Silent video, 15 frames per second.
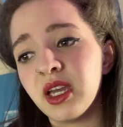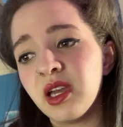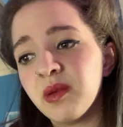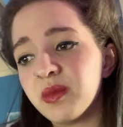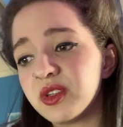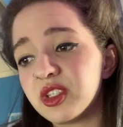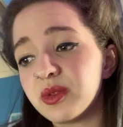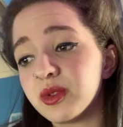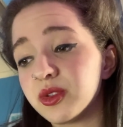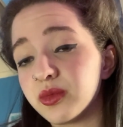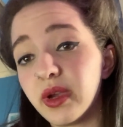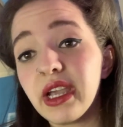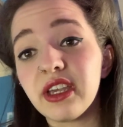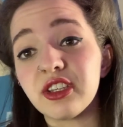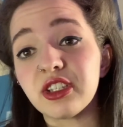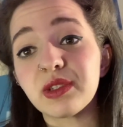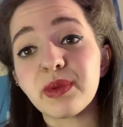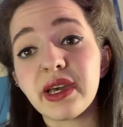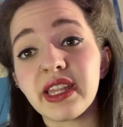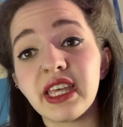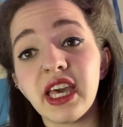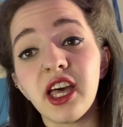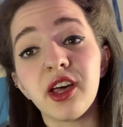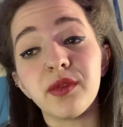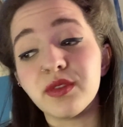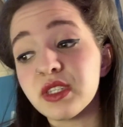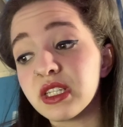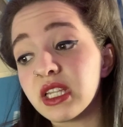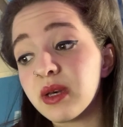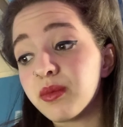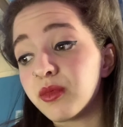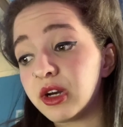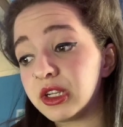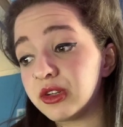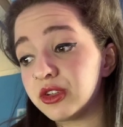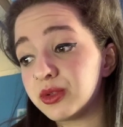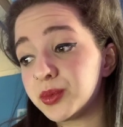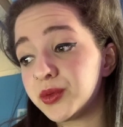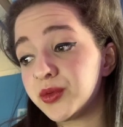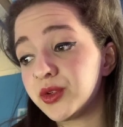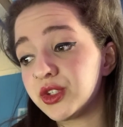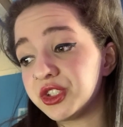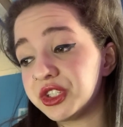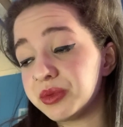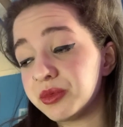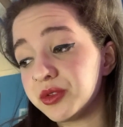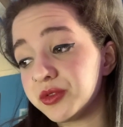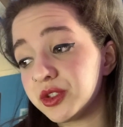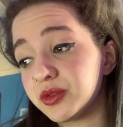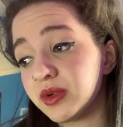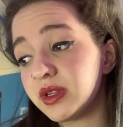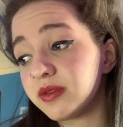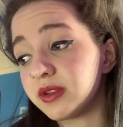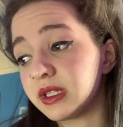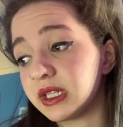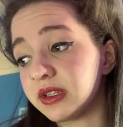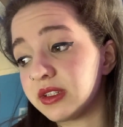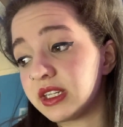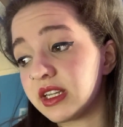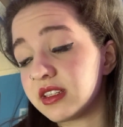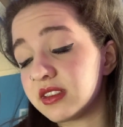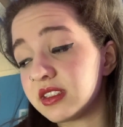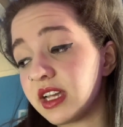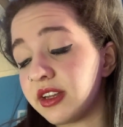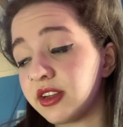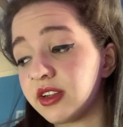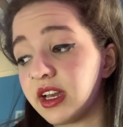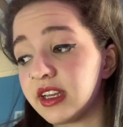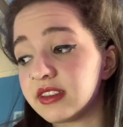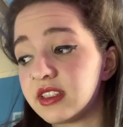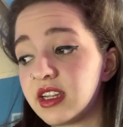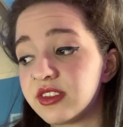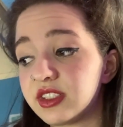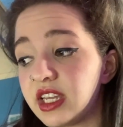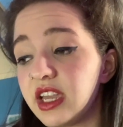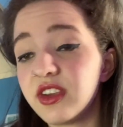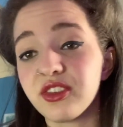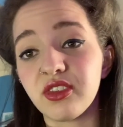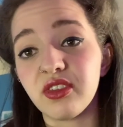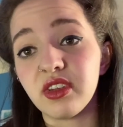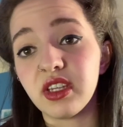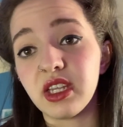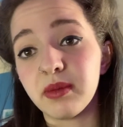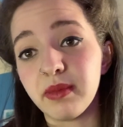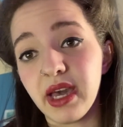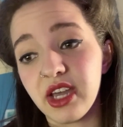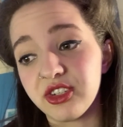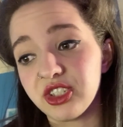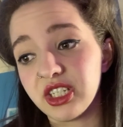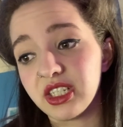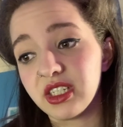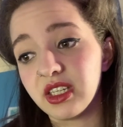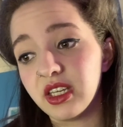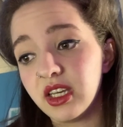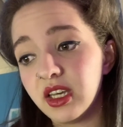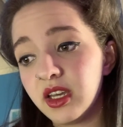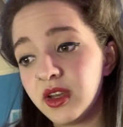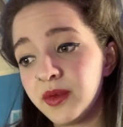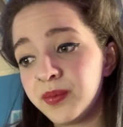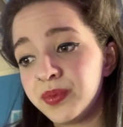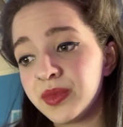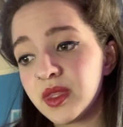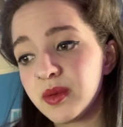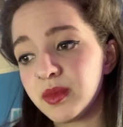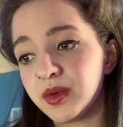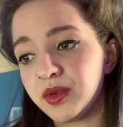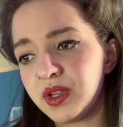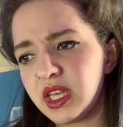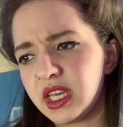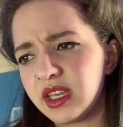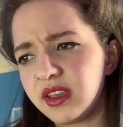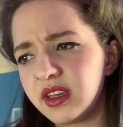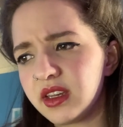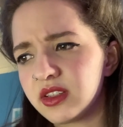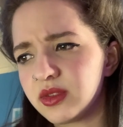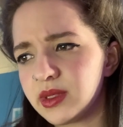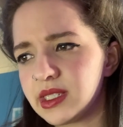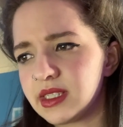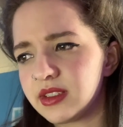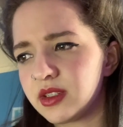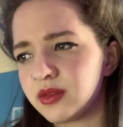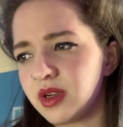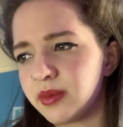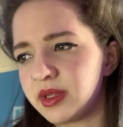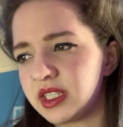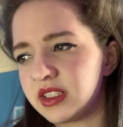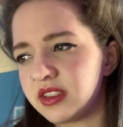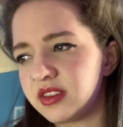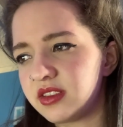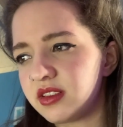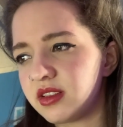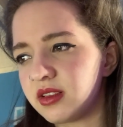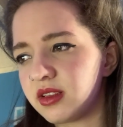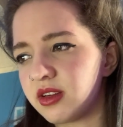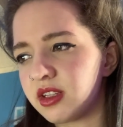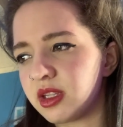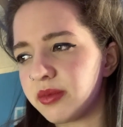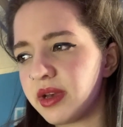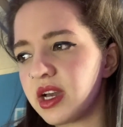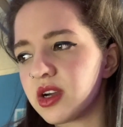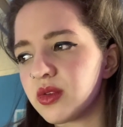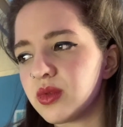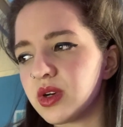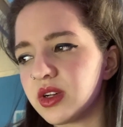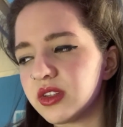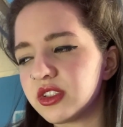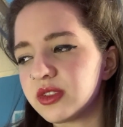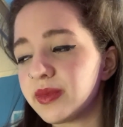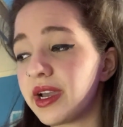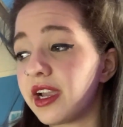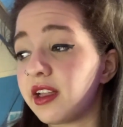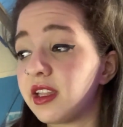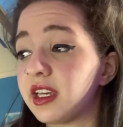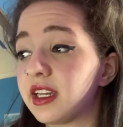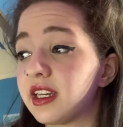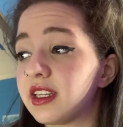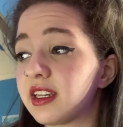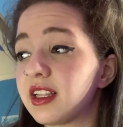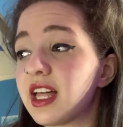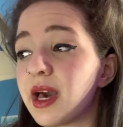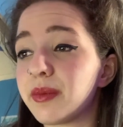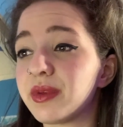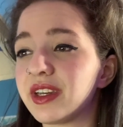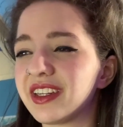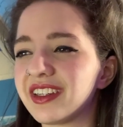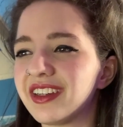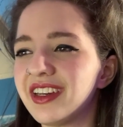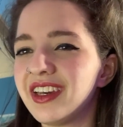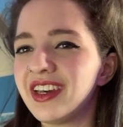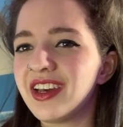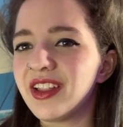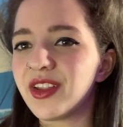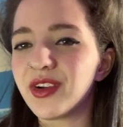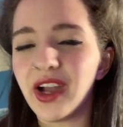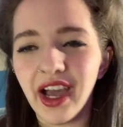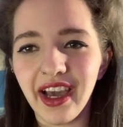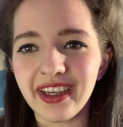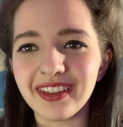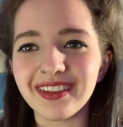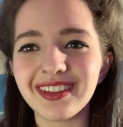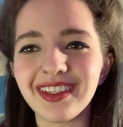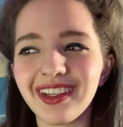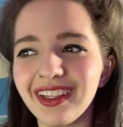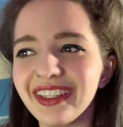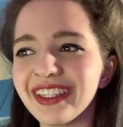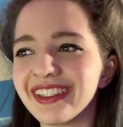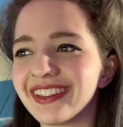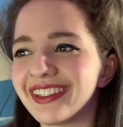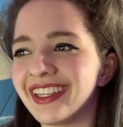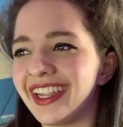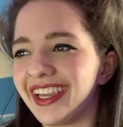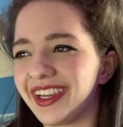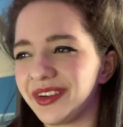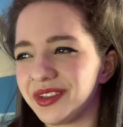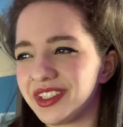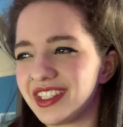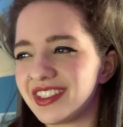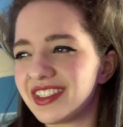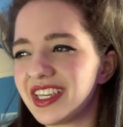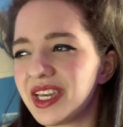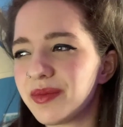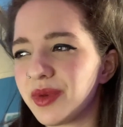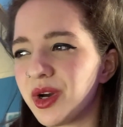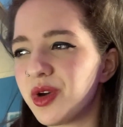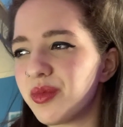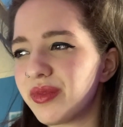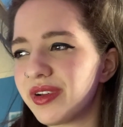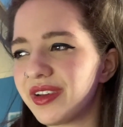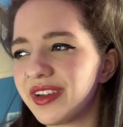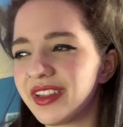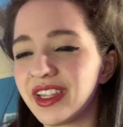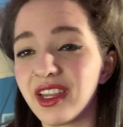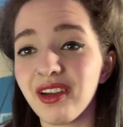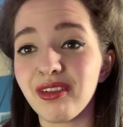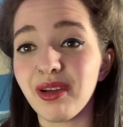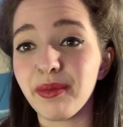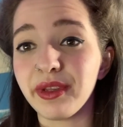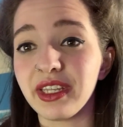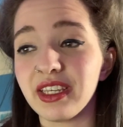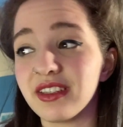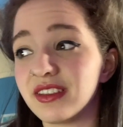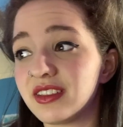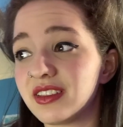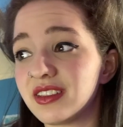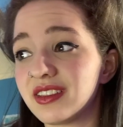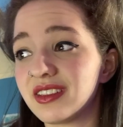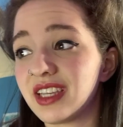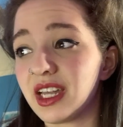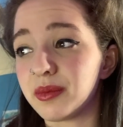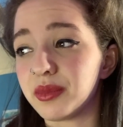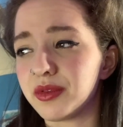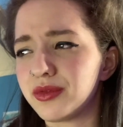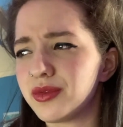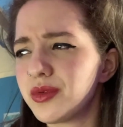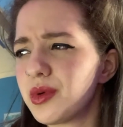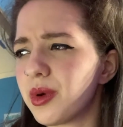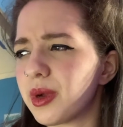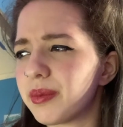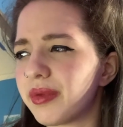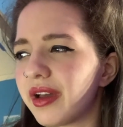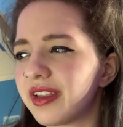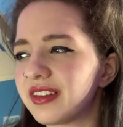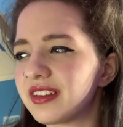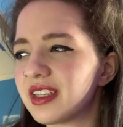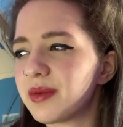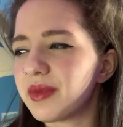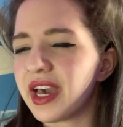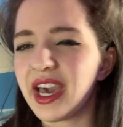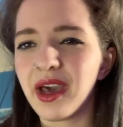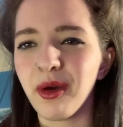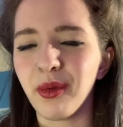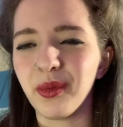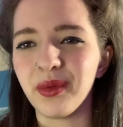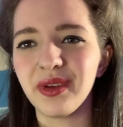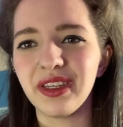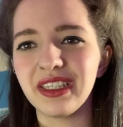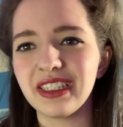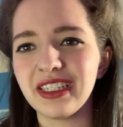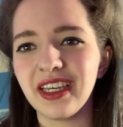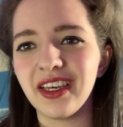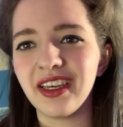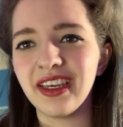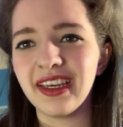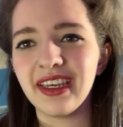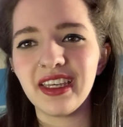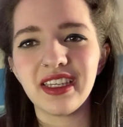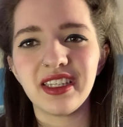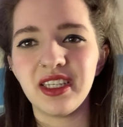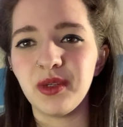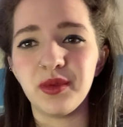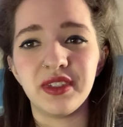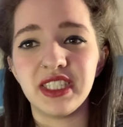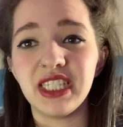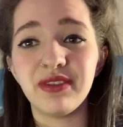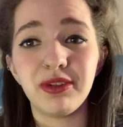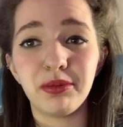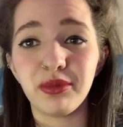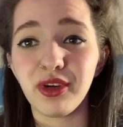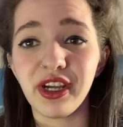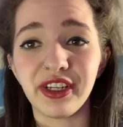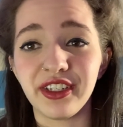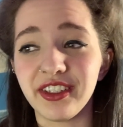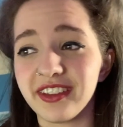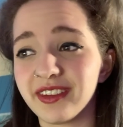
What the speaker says: but she was raised by the elves in Nimwados before she moved to Renvalier to get a standardized education in magic. Monique, as well as Eurymedés, stood along the back wall, smiling and clapping, their eyes glistening with the same hope that Eurymedés had before, but somehow it was even brighter.